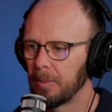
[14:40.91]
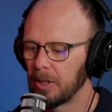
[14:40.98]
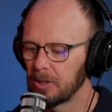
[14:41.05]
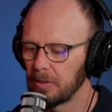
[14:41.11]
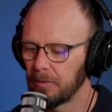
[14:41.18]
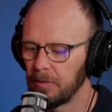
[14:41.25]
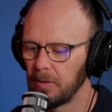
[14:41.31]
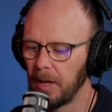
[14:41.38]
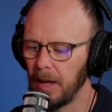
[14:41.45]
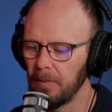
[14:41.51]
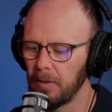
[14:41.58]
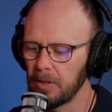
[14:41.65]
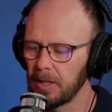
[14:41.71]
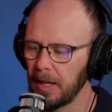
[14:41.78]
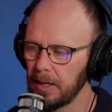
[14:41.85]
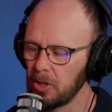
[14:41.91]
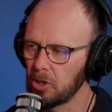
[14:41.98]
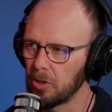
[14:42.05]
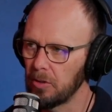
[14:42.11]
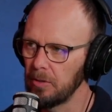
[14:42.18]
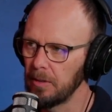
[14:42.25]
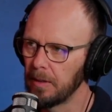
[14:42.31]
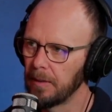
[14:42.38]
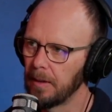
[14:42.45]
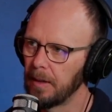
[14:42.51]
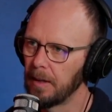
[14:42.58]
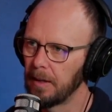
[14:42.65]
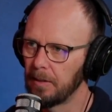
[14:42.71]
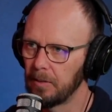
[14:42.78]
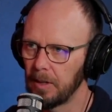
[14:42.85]
Because if you have this attitude
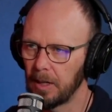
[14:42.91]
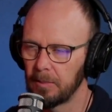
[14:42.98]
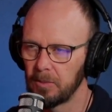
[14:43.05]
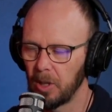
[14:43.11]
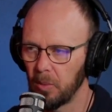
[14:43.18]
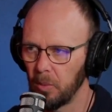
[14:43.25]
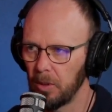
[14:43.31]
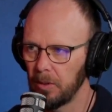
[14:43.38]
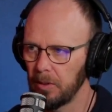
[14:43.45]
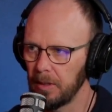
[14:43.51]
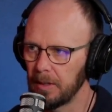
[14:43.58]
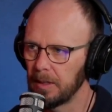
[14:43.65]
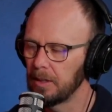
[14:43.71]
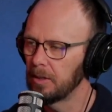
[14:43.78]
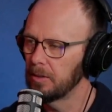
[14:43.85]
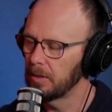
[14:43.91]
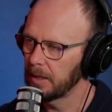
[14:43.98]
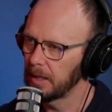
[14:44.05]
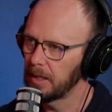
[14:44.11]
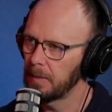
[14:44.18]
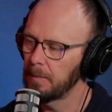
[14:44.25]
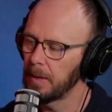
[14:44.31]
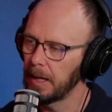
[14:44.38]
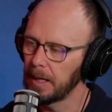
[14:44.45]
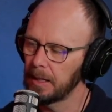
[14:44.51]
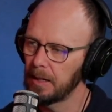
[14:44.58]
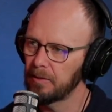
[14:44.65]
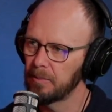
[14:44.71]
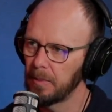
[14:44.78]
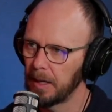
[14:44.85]
that I'm not worth it, you're not going to make
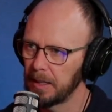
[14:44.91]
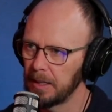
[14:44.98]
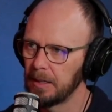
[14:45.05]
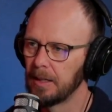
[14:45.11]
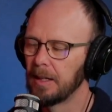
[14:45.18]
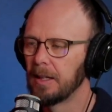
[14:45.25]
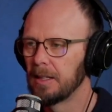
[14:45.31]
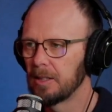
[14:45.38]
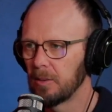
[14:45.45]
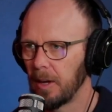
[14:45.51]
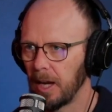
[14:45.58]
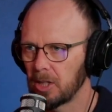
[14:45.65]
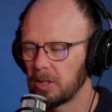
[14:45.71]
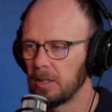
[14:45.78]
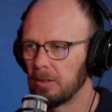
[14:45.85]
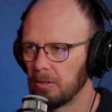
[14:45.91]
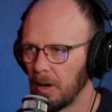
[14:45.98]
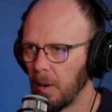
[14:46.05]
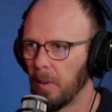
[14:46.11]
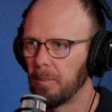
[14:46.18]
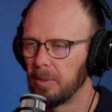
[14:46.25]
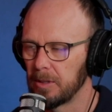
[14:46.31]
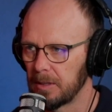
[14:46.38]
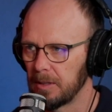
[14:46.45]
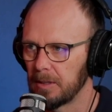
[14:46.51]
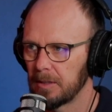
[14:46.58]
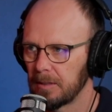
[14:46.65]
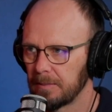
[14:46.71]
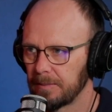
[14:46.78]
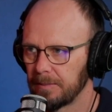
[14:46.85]
enough money to actually grow a
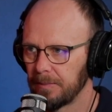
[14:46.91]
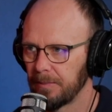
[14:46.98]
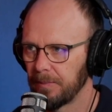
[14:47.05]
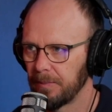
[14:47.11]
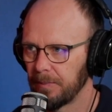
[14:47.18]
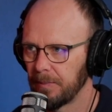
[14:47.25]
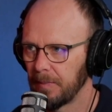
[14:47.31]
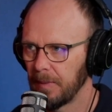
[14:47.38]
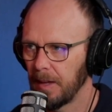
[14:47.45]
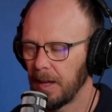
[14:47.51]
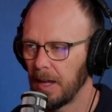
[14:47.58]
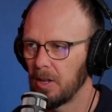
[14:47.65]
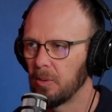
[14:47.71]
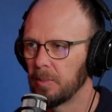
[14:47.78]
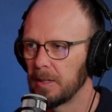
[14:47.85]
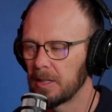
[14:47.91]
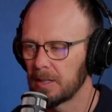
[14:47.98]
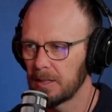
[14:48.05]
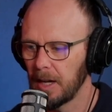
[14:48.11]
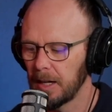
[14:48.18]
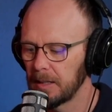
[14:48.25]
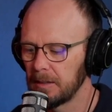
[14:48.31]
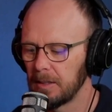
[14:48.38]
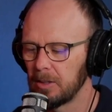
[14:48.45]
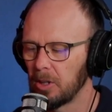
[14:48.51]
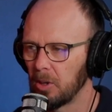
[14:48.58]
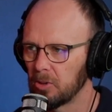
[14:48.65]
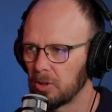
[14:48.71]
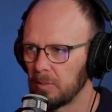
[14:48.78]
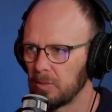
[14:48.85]
business. You'll be stuck in the
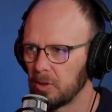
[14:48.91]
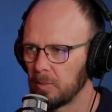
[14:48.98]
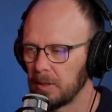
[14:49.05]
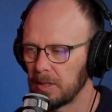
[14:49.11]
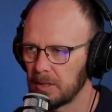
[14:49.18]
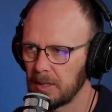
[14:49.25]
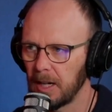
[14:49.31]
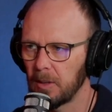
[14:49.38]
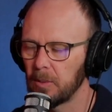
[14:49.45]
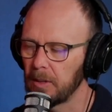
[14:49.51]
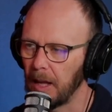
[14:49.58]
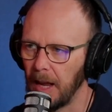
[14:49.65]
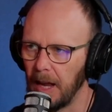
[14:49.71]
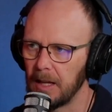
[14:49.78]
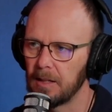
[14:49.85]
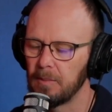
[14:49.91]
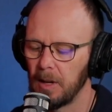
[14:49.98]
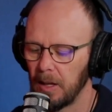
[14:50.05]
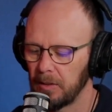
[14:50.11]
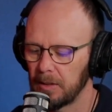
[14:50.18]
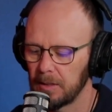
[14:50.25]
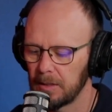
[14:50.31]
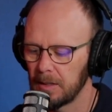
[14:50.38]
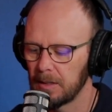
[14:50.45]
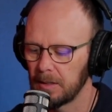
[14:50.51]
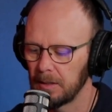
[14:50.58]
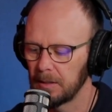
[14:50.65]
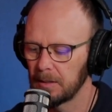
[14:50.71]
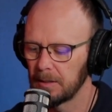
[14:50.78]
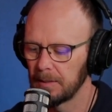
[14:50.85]
doldrums. You'll be stuck with a hand-to-mouth
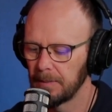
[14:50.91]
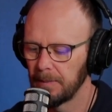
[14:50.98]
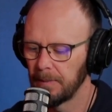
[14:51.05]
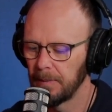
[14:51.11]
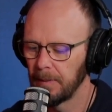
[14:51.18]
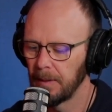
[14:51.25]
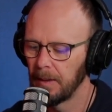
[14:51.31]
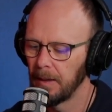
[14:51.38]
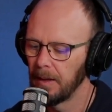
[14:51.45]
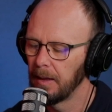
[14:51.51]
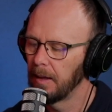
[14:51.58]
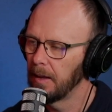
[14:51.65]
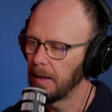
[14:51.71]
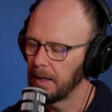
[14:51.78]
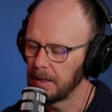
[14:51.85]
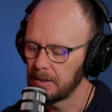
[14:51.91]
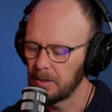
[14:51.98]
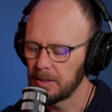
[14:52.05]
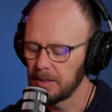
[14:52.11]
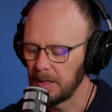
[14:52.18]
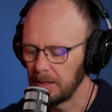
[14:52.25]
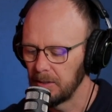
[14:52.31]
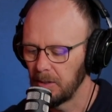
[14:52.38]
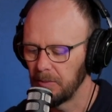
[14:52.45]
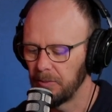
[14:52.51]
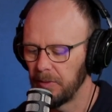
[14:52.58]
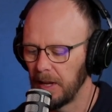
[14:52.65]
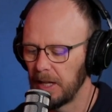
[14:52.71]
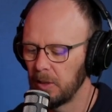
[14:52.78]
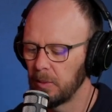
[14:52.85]
existence. And as I said, not
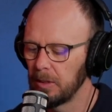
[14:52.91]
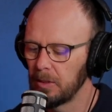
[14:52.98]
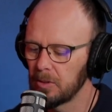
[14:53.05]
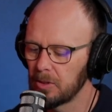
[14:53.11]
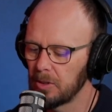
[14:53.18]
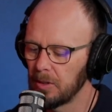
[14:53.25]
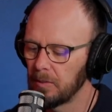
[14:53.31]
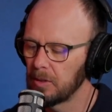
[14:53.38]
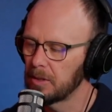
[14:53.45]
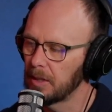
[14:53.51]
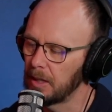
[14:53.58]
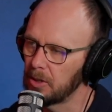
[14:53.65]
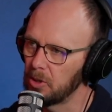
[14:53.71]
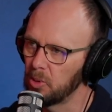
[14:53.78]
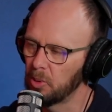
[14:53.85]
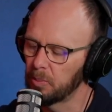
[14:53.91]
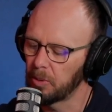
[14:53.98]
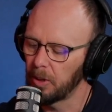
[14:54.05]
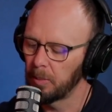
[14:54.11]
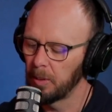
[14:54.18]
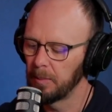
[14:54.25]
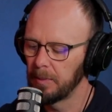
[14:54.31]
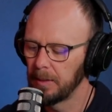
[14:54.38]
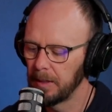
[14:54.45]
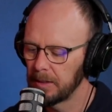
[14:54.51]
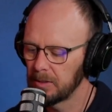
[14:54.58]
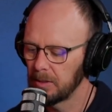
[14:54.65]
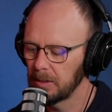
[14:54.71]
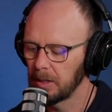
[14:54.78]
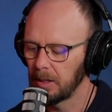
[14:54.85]
valuing your service, that's your problem.
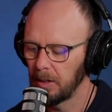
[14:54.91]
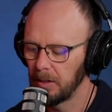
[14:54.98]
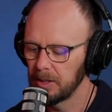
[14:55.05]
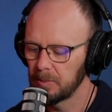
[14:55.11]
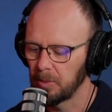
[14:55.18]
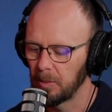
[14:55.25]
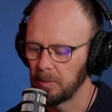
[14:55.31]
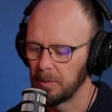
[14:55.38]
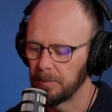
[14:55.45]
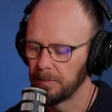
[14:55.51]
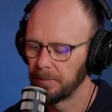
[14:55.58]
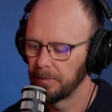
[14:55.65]
It's not the client's problem.